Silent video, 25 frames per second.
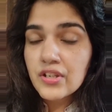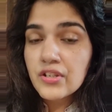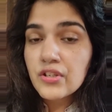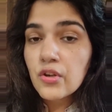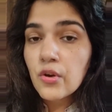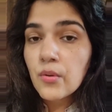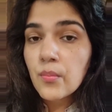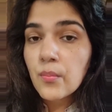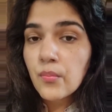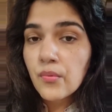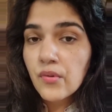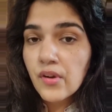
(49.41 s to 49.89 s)
in
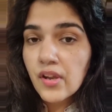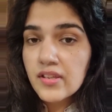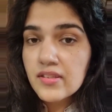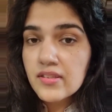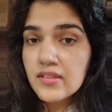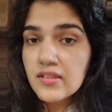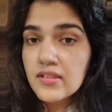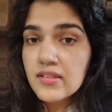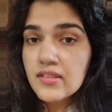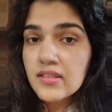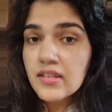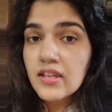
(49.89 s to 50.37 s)
your
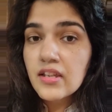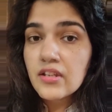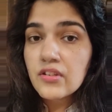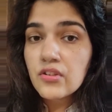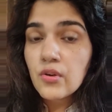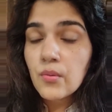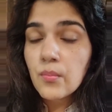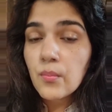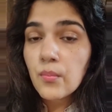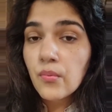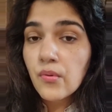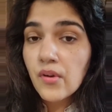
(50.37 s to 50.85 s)
presence, in
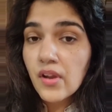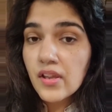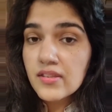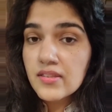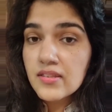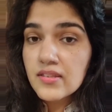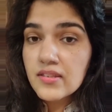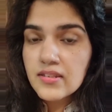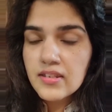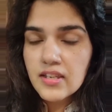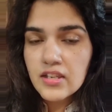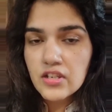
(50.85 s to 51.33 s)
your
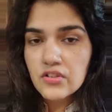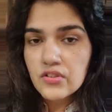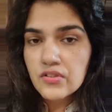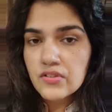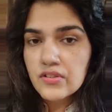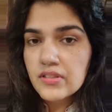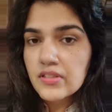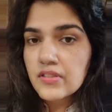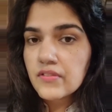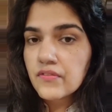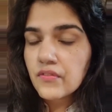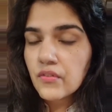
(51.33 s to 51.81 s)

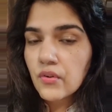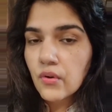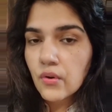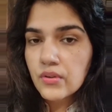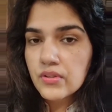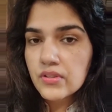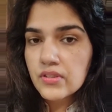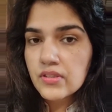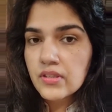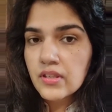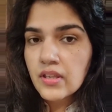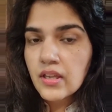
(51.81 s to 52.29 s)
presentations, of
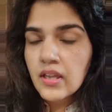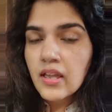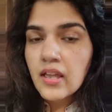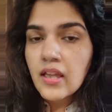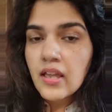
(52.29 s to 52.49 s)
course.